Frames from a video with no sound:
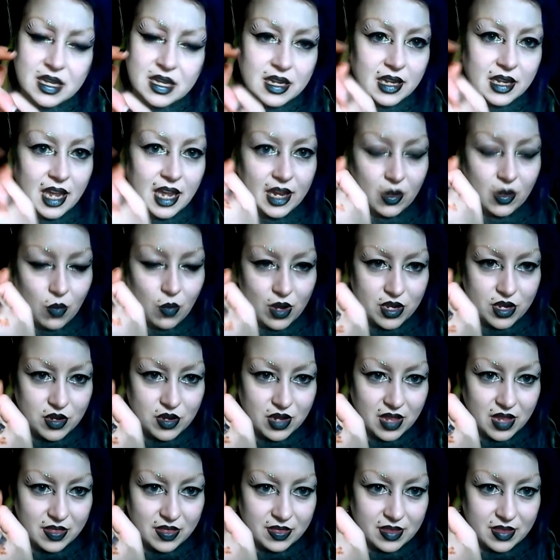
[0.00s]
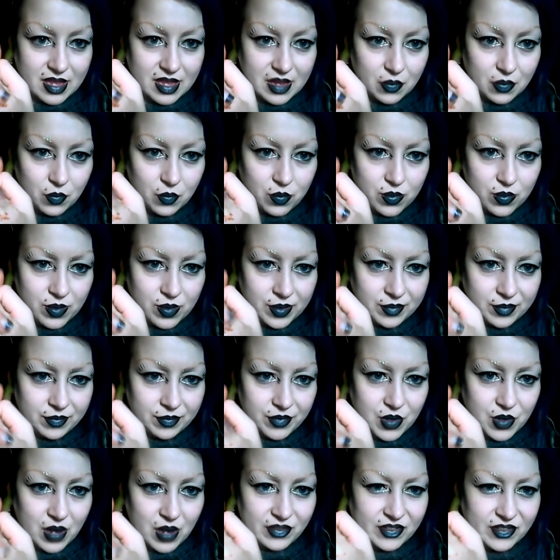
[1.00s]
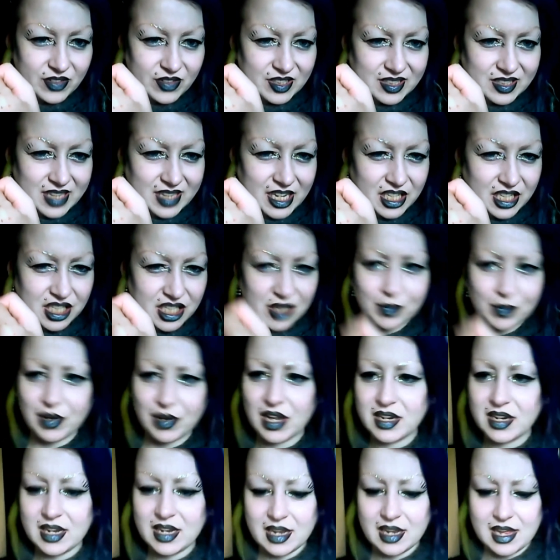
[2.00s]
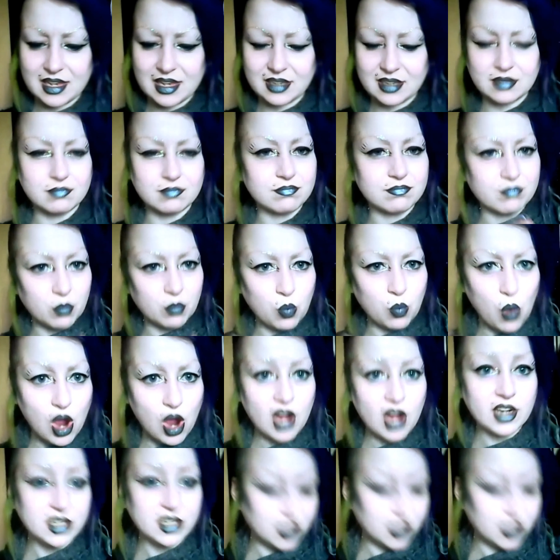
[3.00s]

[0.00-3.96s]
like when you have different stages of blood, it works